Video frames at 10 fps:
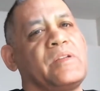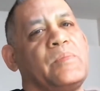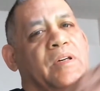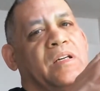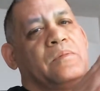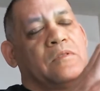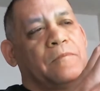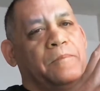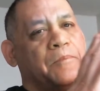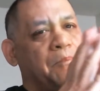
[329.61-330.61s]
the Bible.
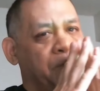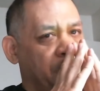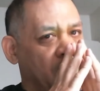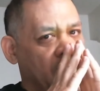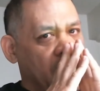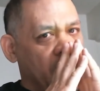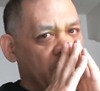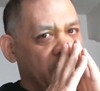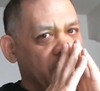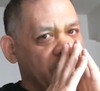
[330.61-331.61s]
The
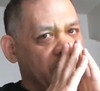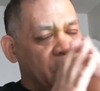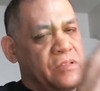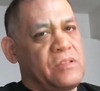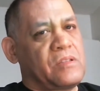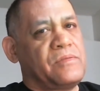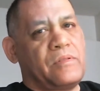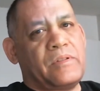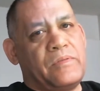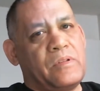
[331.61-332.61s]
verse is John
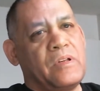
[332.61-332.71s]
6:44.